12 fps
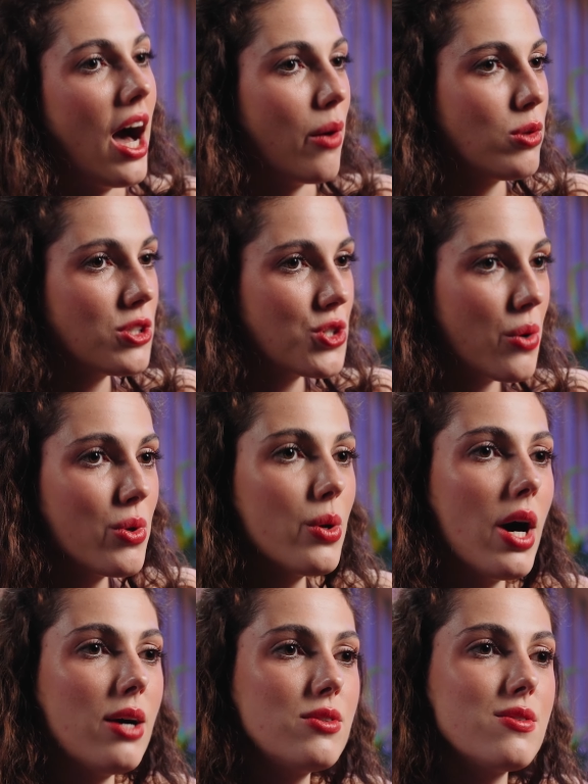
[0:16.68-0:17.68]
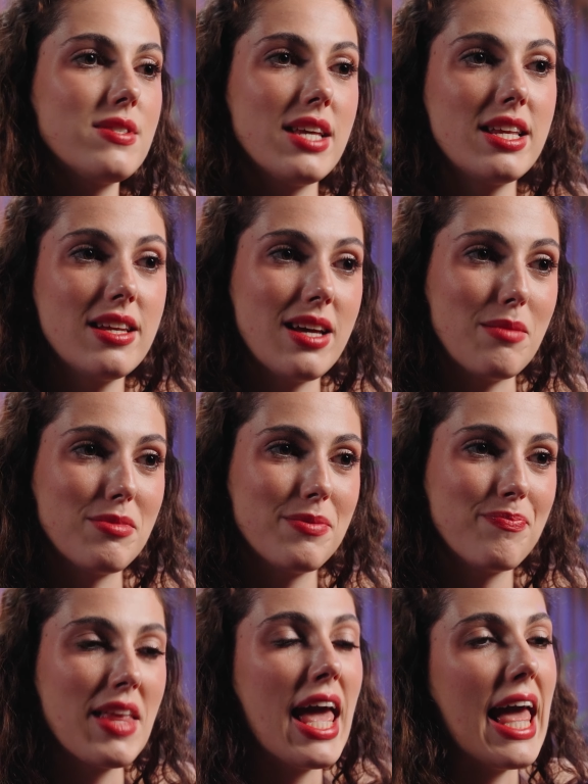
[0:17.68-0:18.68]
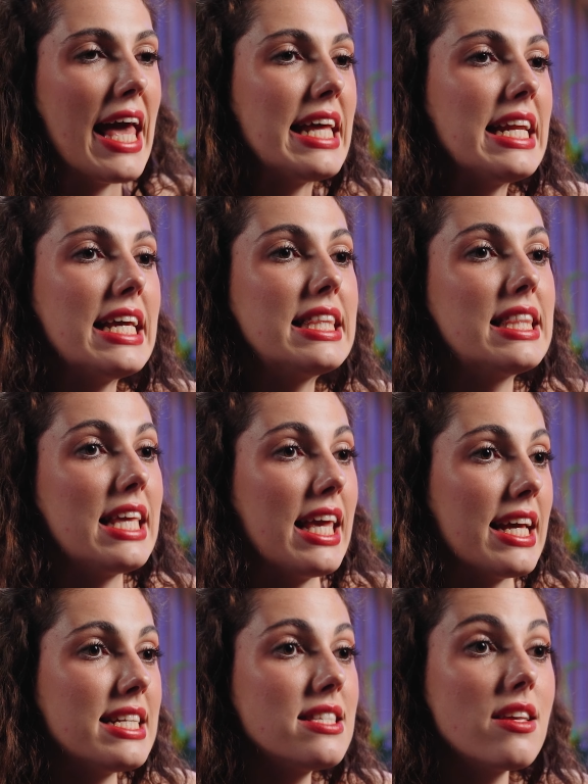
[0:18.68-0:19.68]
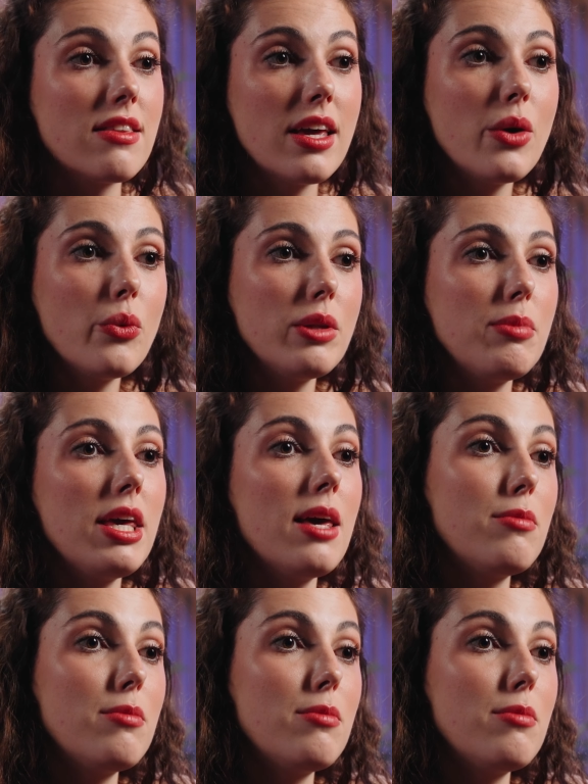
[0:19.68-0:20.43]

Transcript: I will show you how to set it up. And at the end, there will be a